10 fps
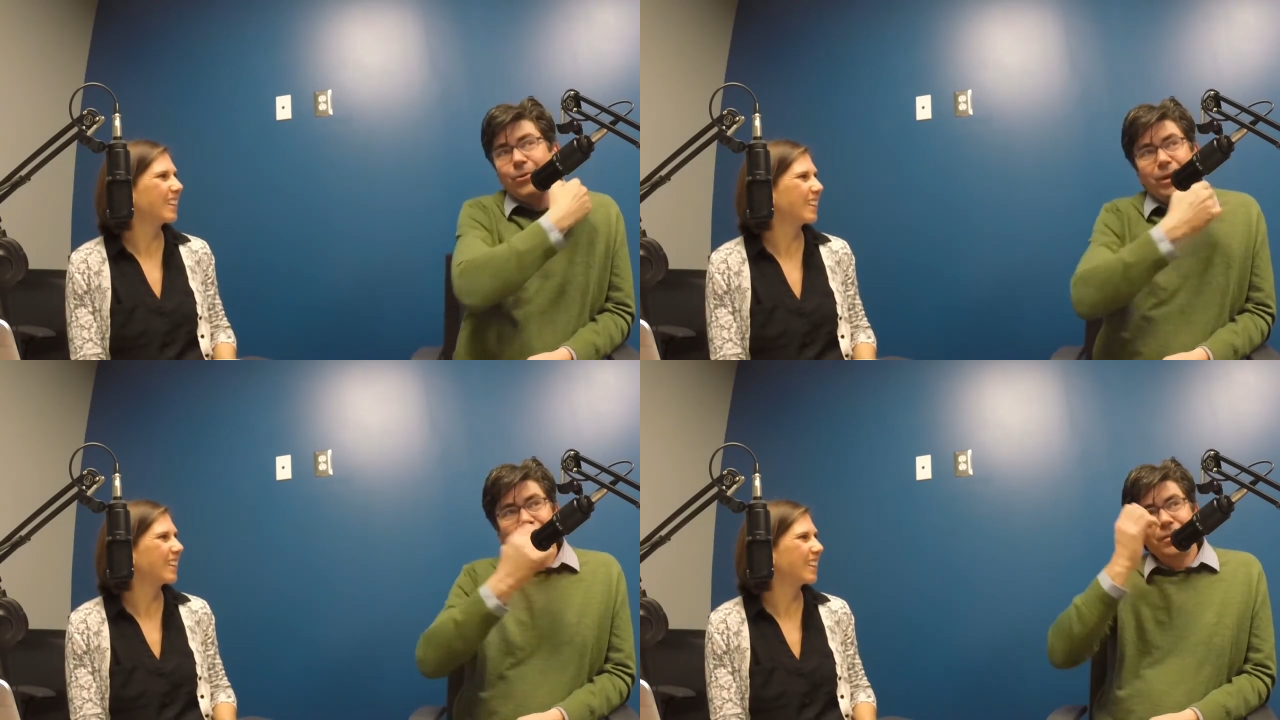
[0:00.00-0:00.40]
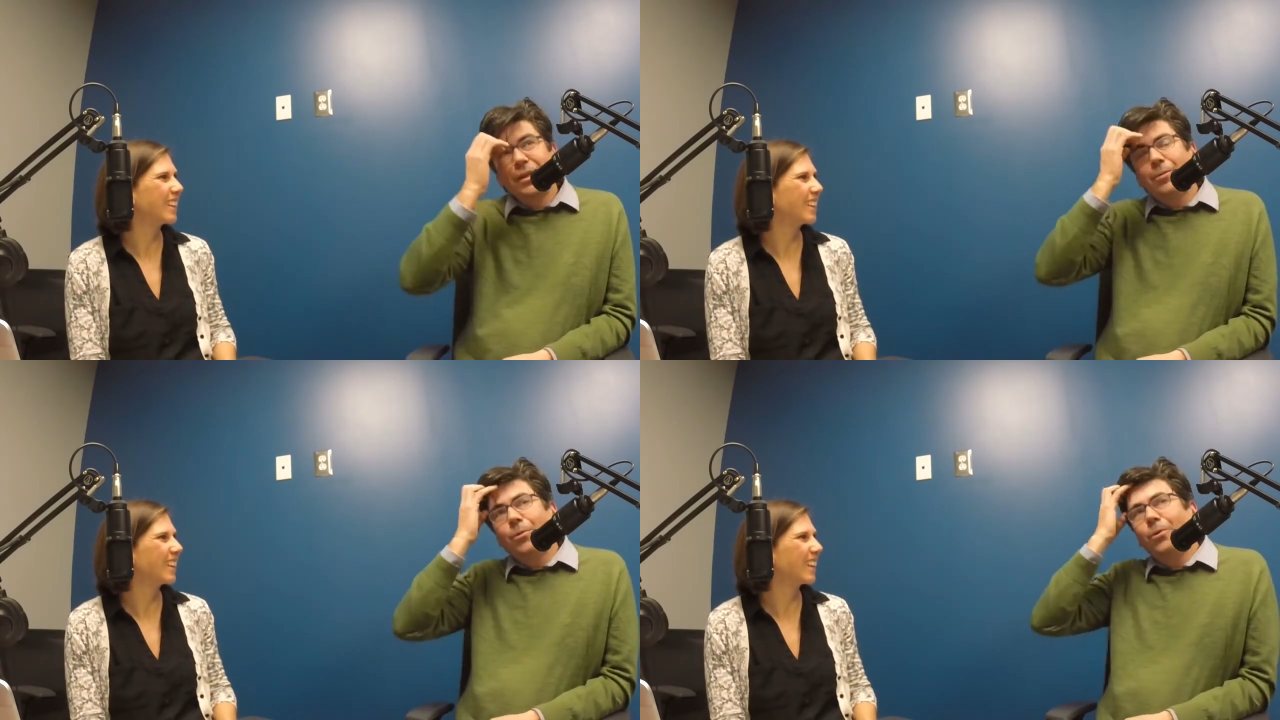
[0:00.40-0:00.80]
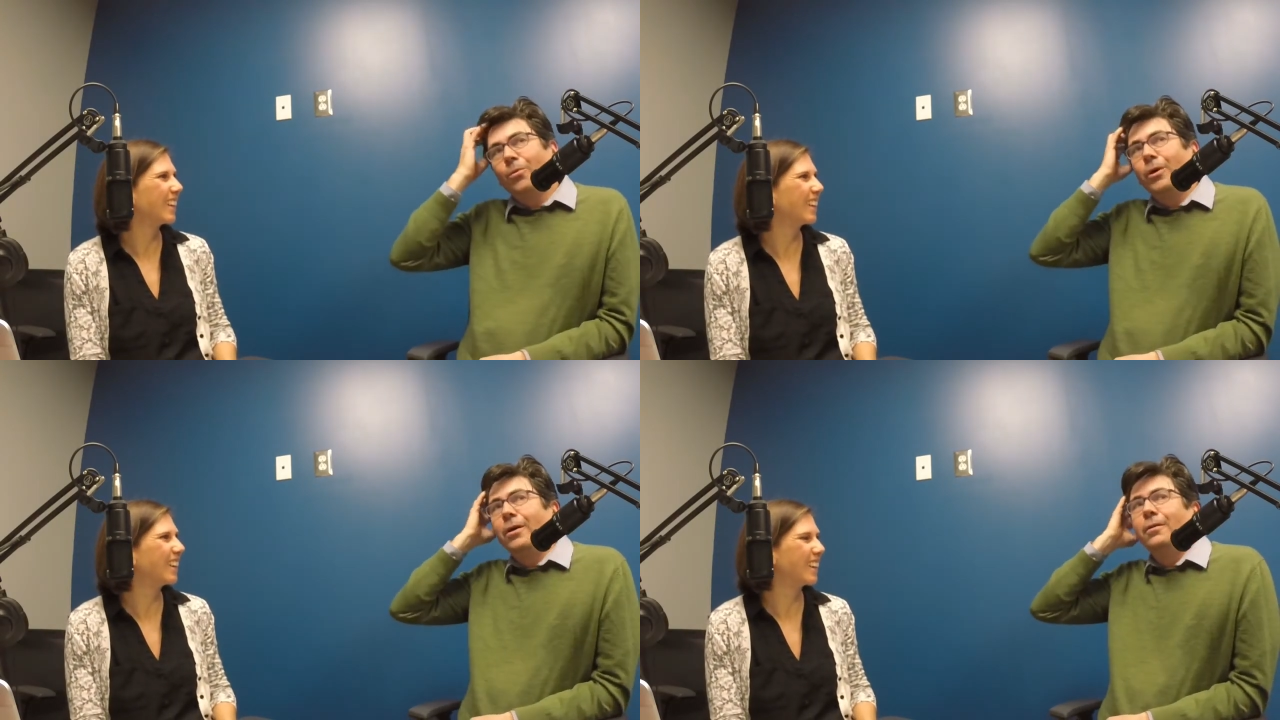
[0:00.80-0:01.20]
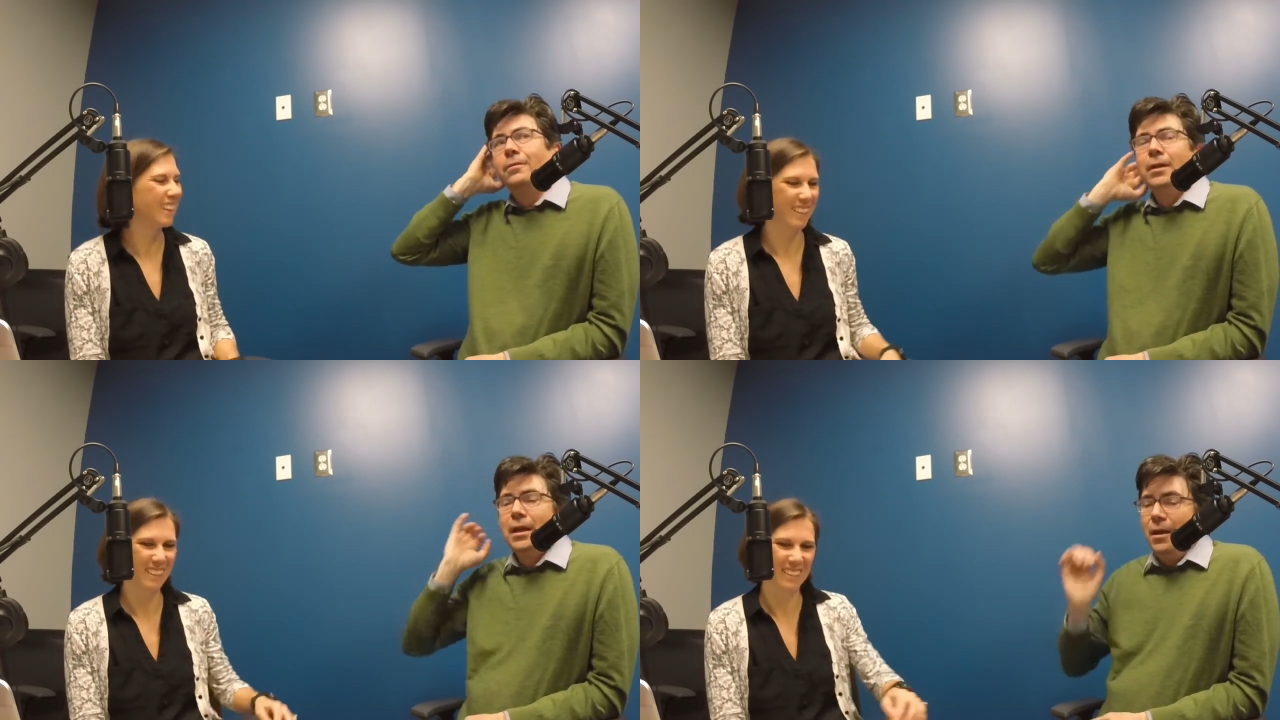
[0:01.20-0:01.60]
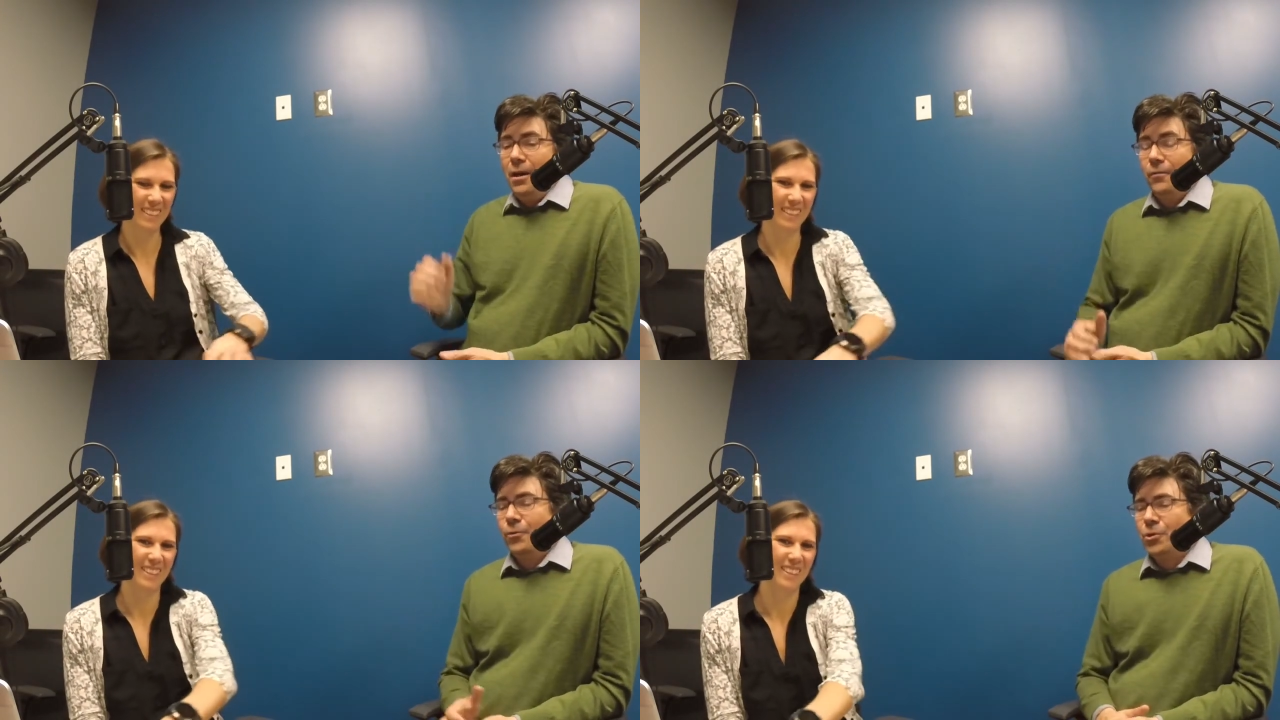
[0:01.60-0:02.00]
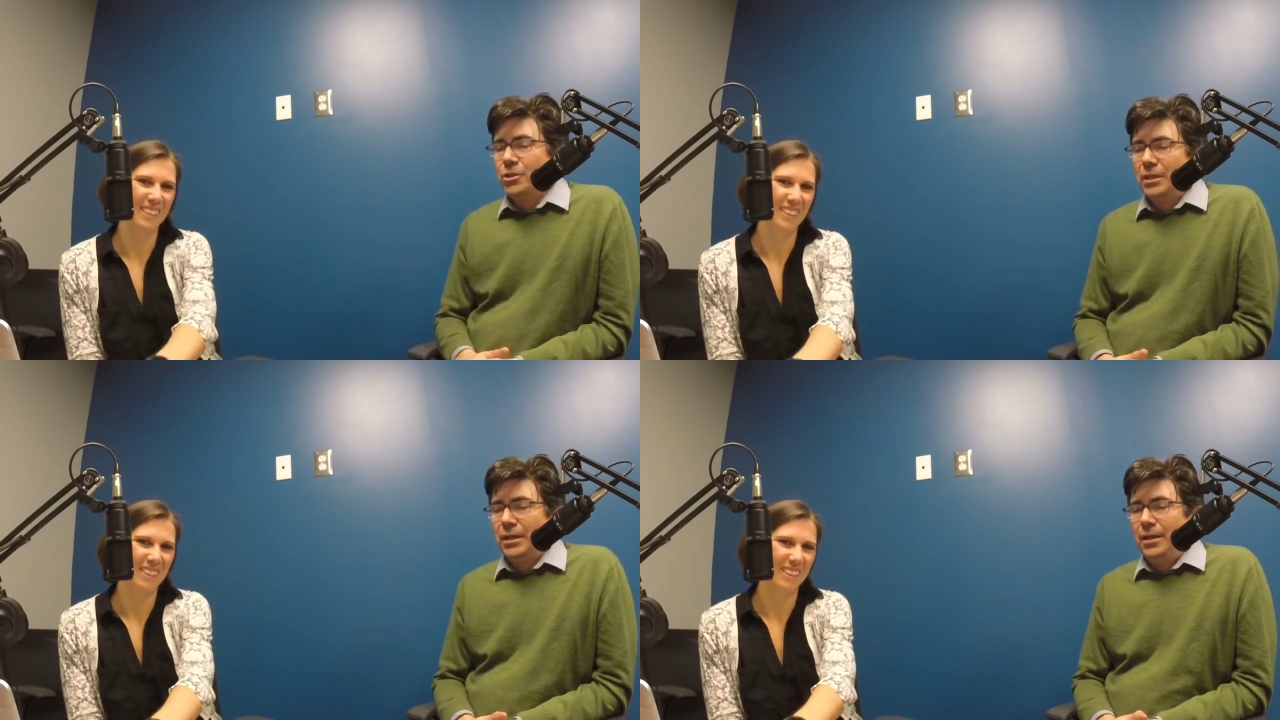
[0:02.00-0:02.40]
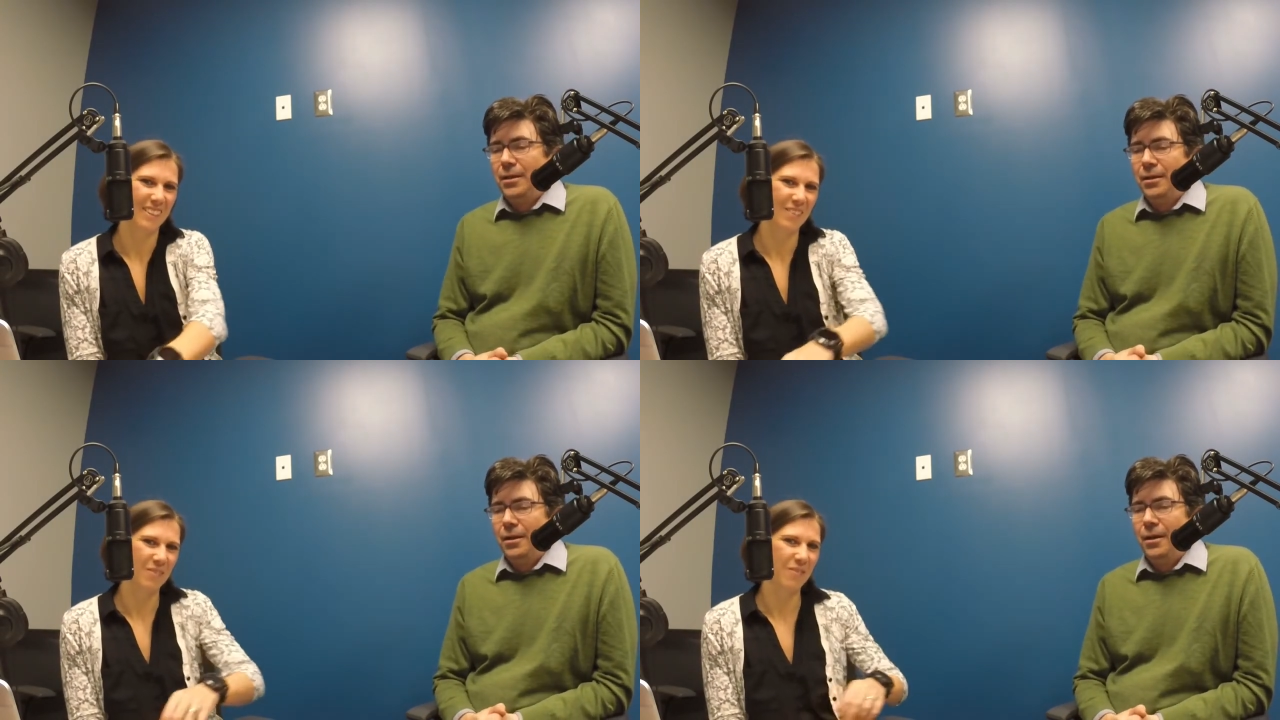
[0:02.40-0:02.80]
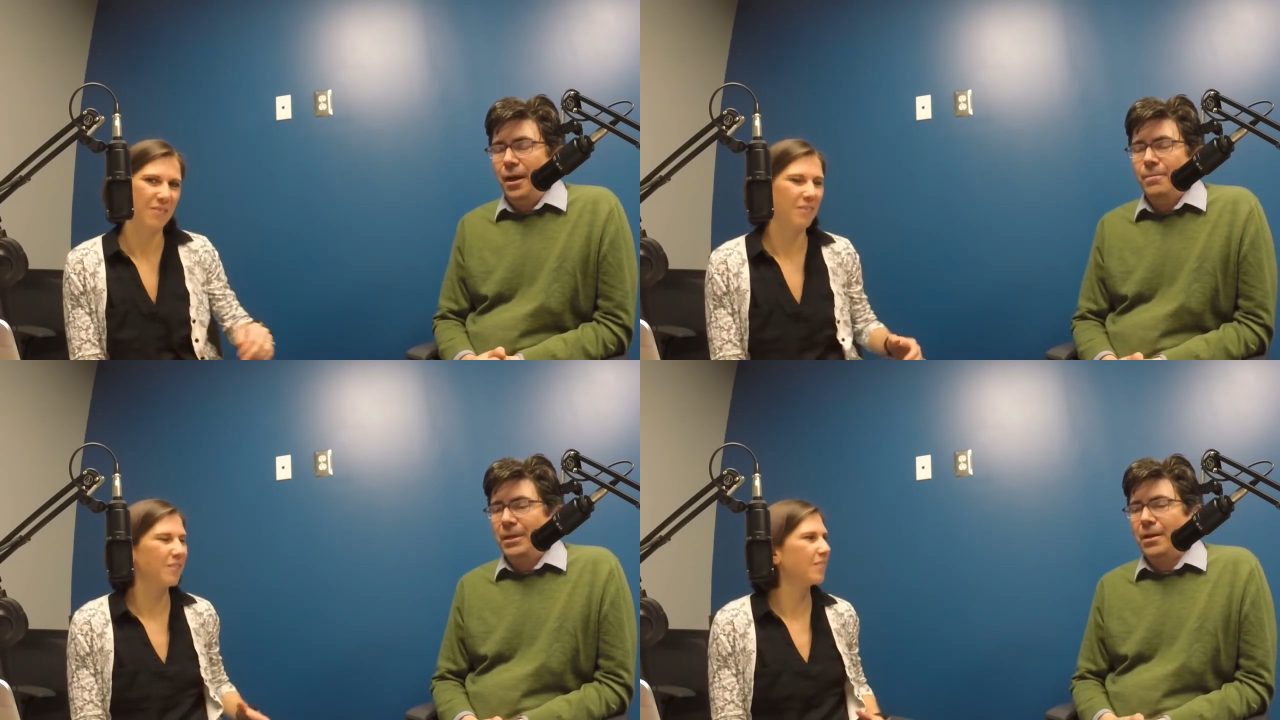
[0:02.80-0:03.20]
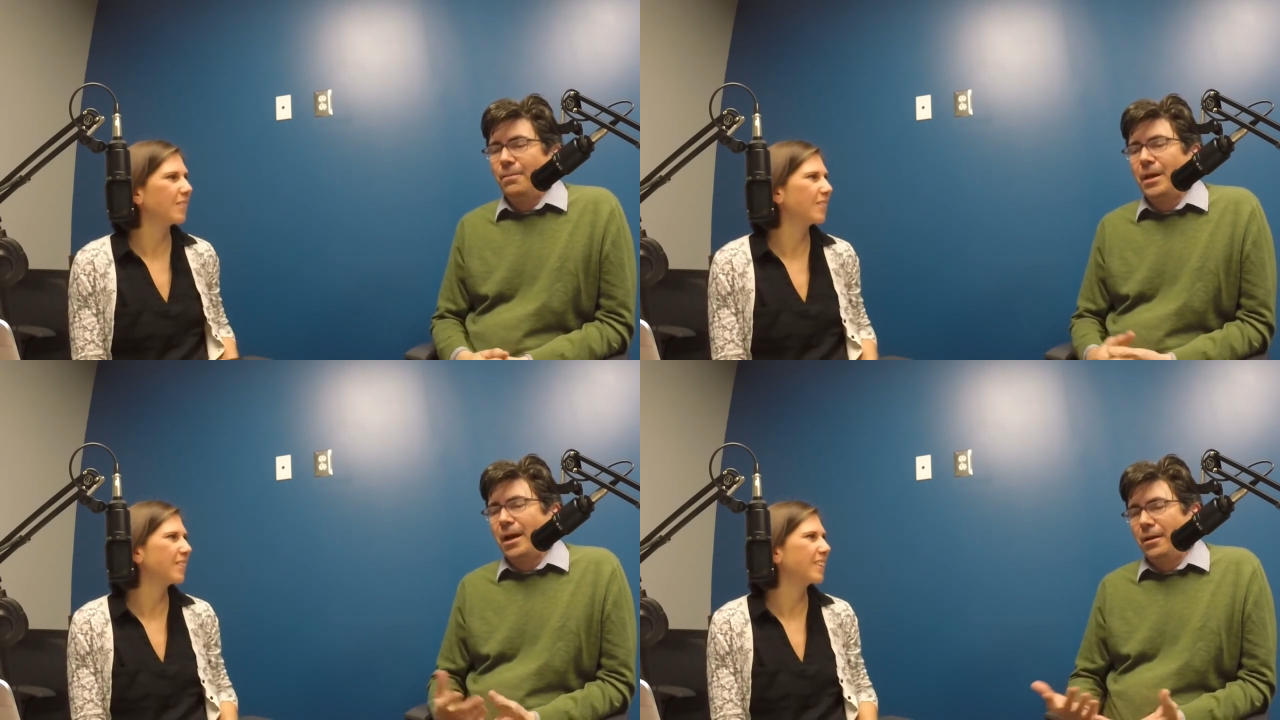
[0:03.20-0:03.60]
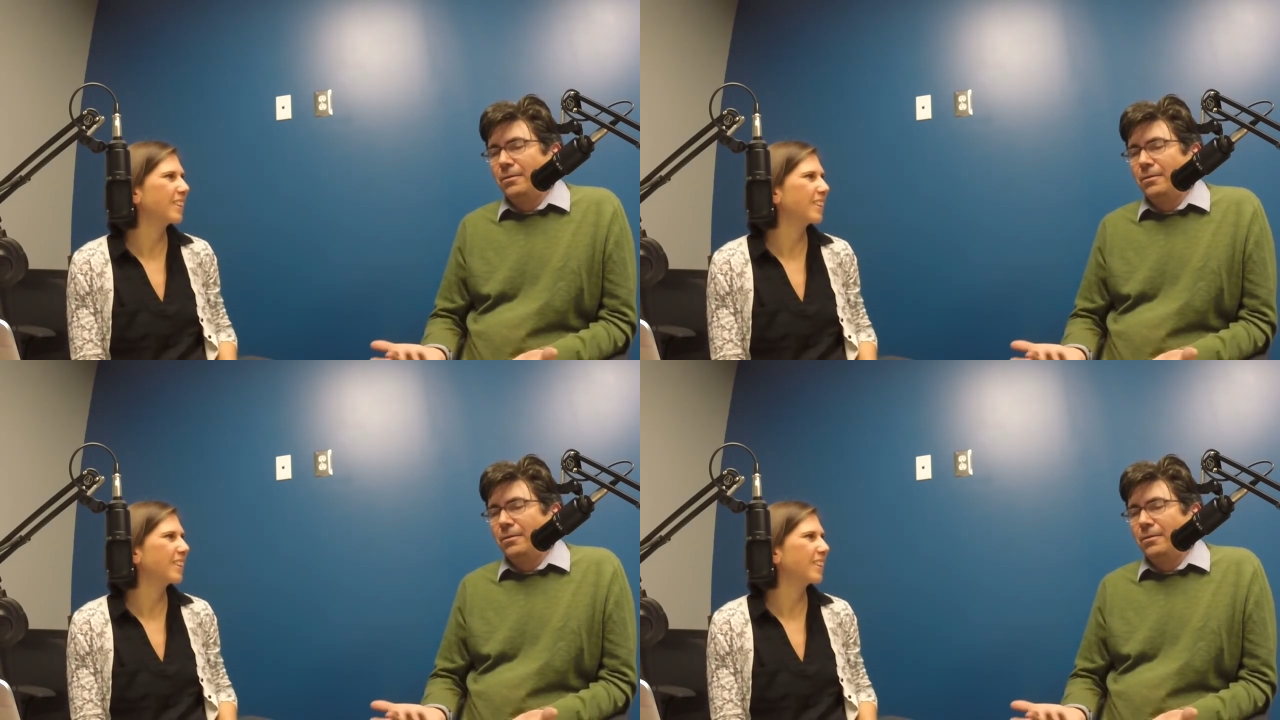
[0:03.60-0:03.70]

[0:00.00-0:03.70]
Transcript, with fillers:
Speaker 1: Great example. Well, unfortunately, I mean, I'm not